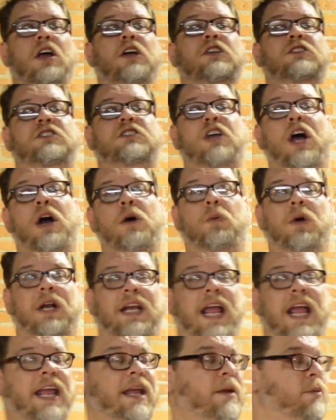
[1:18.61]
So when
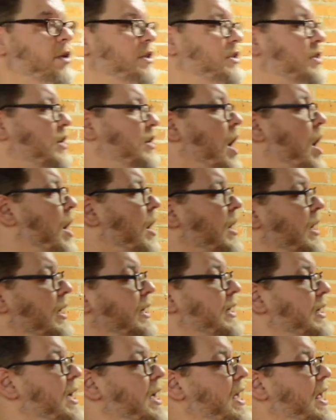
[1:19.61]
he was
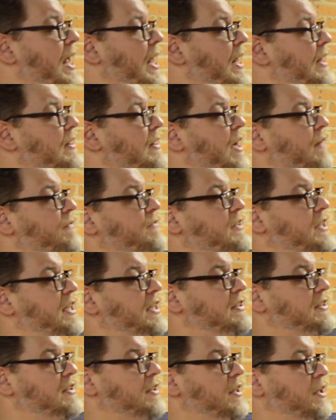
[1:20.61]
gone, he left
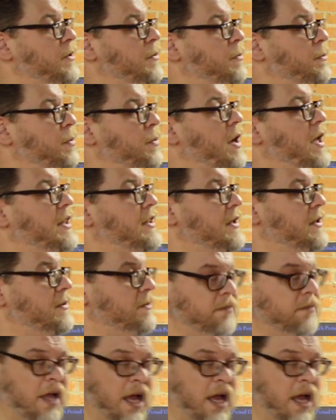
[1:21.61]
his little brother,